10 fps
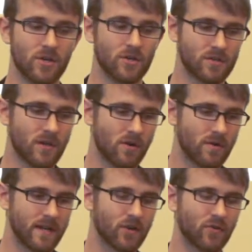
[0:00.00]
So
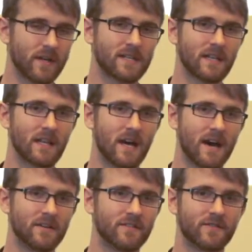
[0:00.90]
it creates a
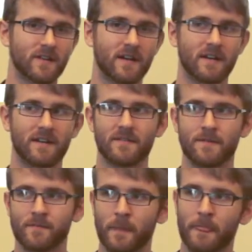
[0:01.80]
lot
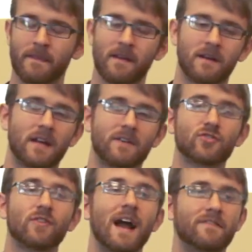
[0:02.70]
of
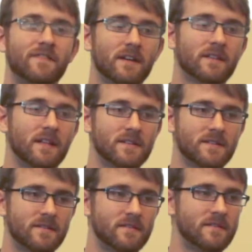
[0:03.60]
traffic that
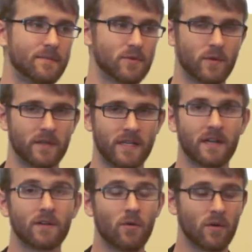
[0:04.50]
is subsequently
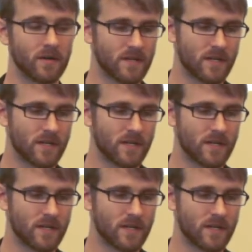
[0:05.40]
ignored.